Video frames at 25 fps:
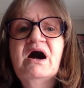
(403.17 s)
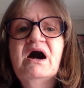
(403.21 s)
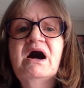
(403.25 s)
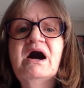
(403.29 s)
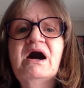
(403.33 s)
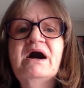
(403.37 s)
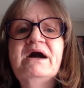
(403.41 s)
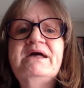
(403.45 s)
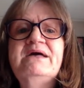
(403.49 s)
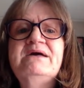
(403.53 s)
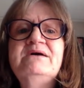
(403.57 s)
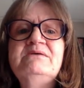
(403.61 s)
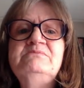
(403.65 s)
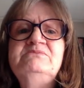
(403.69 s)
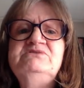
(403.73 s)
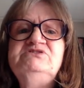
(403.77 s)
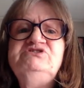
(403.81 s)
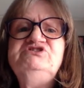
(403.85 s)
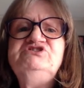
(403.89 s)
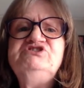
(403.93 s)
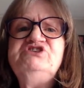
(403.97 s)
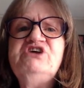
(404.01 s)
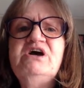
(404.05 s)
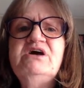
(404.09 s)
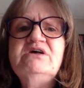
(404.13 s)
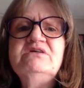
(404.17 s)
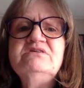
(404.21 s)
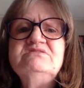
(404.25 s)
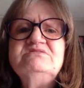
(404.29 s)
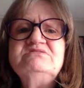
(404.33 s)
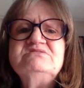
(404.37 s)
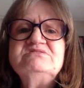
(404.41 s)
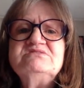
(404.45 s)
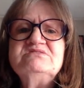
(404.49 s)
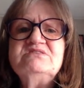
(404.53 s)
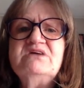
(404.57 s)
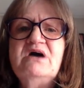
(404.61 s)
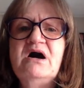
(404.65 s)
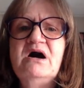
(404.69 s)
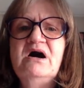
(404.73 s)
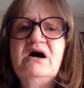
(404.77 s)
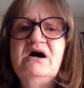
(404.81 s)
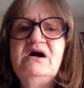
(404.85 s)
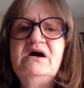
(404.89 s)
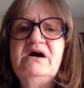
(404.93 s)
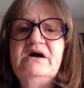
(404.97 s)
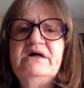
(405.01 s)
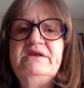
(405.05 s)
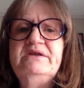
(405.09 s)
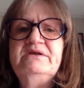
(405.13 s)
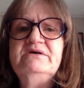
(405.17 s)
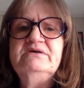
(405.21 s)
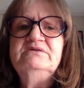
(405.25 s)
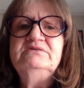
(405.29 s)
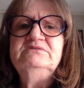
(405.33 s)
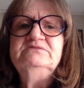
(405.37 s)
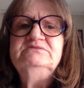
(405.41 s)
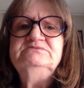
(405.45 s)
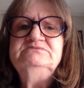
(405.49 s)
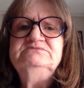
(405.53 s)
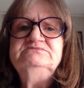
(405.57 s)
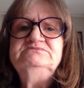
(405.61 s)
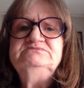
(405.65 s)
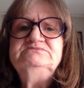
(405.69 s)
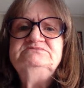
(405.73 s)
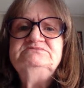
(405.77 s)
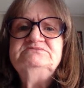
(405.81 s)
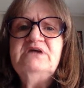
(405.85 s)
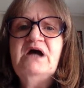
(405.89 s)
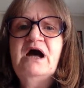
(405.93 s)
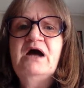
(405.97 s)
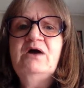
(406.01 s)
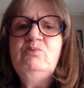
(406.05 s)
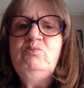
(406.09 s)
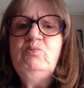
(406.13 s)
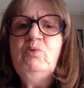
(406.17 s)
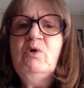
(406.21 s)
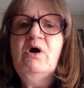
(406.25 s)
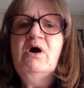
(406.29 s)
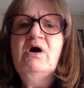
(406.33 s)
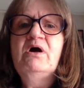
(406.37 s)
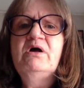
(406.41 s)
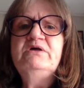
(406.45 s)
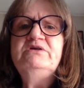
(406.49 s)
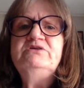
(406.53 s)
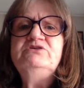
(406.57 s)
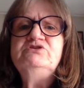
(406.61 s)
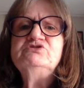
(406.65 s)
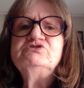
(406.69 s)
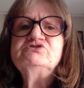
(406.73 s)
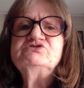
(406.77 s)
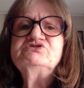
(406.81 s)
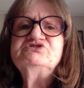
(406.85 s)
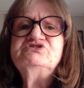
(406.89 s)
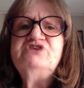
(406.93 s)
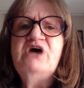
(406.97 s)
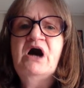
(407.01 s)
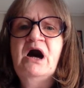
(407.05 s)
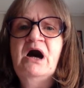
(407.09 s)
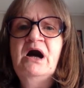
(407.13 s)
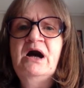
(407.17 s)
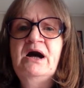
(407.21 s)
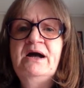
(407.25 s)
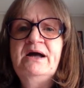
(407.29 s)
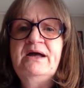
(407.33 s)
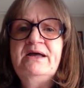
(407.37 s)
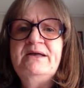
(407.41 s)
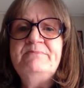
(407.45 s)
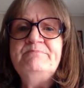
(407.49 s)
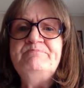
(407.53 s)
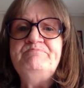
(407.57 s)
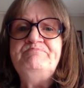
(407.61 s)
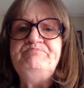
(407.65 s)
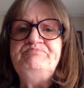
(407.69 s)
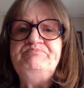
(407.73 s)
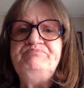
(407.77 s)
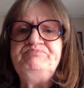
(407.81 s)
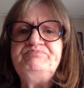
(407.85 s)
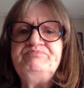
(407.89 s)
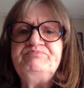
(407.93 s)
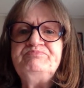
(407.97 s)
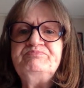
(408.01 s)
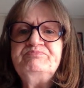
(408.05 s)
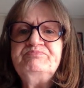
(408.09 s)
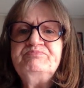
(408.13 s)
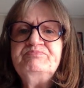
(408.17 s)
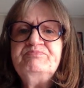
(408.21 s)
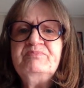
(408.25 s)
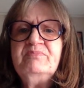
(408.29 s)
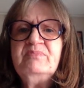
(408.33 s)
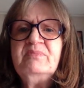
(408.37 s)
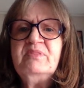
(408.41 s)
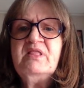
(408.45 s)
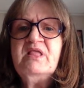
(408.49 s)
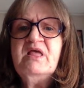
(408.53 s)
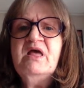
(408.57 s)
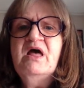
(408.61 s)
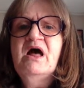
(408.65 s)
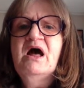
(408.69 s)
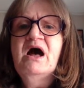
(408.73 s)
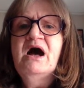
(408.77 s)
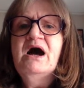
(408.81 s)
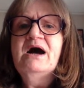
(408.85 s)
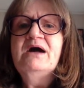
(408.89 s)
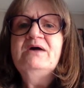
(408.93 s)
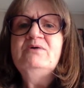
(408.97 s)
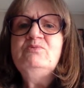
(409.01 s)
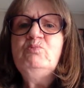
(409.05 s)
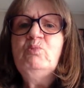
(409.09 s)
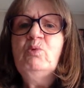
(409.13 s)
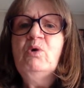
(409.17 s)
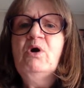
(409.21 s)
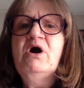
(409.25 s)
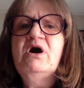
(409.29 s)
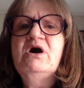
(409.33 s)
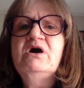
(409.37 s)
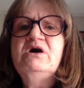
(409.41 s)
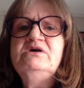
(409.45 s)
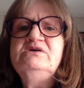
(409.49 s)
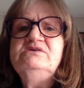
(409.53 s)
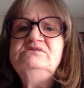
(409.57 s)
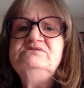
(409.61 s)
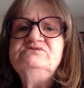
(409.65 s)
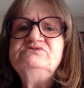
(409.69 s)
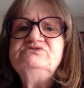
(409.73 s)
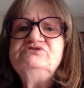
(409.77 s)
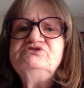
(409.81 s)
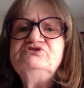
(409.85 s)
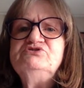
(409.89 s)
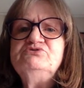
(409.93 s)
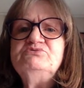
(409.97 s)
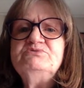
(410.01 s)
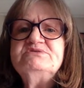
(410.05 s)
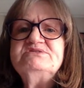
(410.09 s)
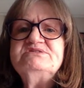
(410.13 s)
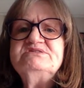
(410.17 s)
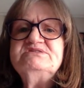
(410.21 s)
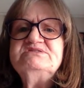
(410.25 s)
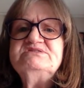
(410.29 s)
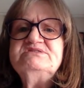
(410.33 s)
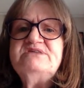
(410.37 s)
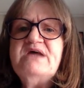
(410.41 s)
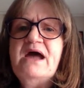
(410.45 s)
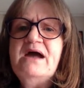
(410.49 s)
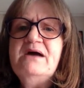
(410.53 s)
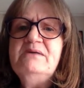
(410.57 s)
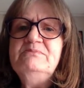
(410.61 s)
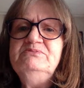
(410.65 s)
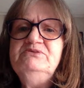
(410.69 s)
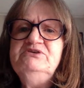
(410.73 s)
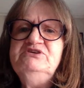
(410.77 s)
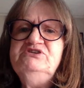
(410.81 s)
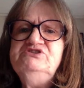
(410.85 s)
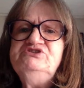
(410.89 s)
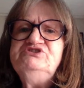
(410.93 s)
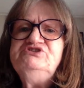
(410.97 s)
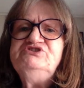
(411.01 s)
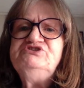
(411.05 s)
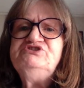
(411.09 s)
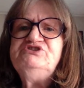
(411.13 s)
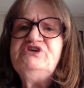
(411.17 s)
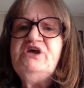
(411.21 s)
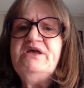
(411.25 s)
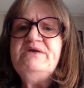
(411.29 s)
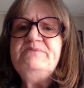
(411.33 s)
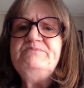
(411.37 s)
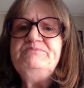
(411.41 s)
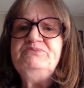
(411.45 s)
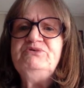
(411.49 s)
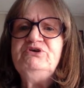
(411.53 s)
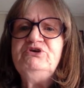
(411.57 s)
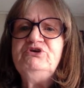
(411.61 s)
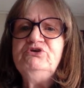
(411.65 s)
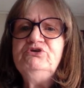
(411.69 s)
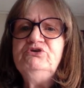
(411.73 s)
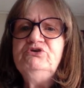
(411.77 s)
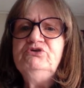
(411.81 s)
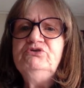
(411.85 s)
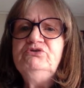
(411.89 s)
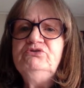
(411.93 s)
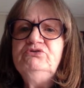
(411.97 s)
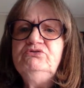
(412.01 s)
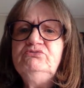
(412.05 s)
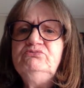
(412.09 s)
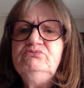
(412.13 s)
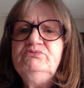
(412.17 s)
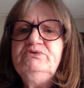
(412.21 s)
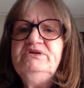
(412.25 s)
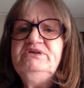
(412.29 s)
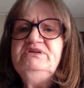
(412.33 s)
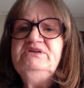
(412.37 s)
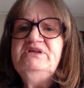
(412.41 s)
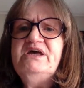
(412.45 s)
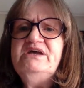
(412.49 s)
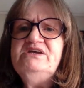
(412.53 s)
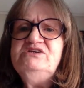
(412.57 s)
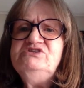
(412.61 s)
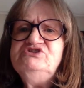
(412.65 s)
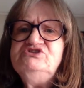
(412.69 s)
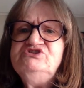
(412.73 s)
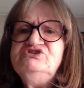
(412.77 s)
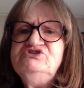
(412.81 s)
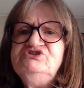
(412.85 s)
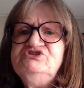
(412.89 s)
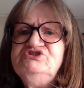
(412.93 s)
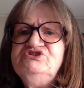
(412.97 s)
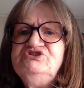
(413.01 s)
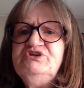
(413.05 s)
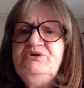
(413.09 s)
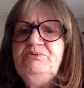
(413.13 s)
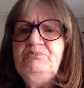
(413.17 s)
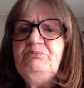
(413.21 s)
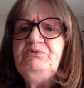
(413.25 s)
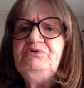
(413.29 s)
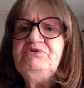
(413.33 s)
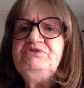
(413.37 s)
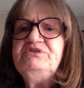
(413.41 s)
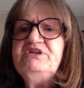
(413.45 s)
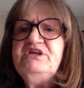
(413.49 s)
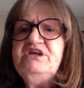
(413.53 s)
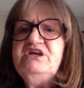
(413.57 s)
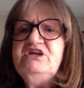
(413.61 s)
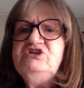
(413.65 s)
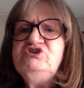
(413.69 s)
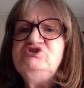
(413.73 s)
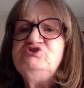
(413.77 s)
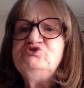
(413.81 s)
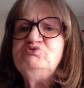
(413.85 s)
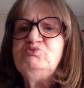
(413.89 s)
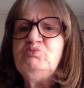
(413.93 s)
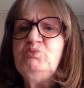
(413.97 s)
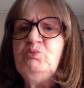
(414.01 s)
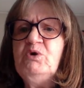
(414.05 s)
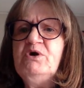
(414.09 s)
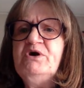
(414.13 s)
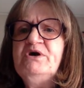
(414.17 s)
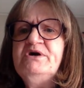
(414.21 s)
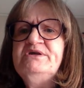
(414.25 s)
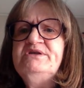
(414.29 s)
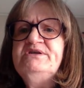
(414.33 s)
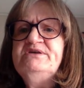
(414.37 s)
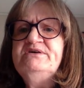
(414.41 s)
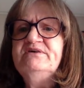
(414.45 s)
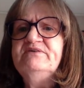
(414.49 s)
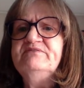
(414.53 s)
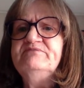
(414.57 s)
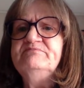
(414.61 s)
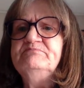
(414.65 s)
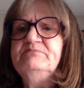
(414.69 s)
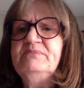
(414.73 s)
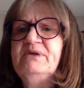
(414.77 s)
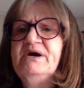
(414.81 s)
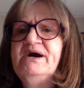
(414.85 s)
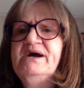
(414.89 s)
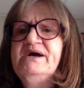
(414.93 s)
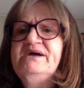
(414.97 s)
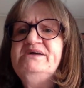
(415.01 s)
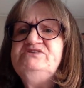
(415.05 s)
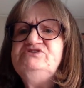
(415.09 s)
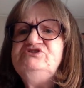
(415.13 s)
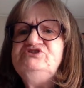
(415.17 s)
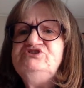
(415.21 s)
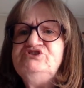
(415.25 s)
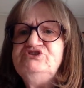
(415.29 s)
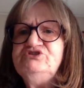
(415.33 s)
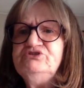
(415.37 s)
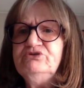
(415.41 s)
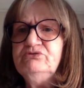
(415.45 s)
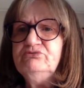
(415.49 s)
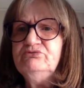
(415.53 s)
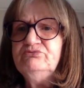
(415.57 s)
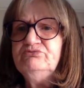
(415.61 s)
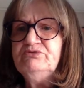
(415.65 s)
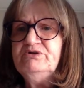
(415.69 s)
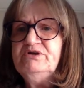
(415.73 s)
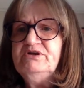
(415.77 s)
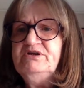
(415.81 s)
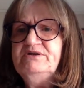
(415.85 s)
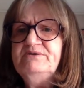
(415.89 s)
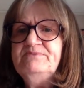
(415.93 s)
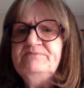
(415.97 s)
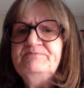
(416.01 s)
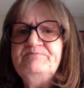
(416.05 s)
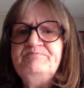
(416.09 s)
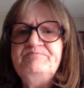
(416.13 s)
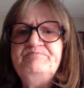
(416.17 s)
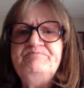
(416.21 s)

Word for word: I am a jealous God. I want your time. I want to establish a pure relationship with each one of my children.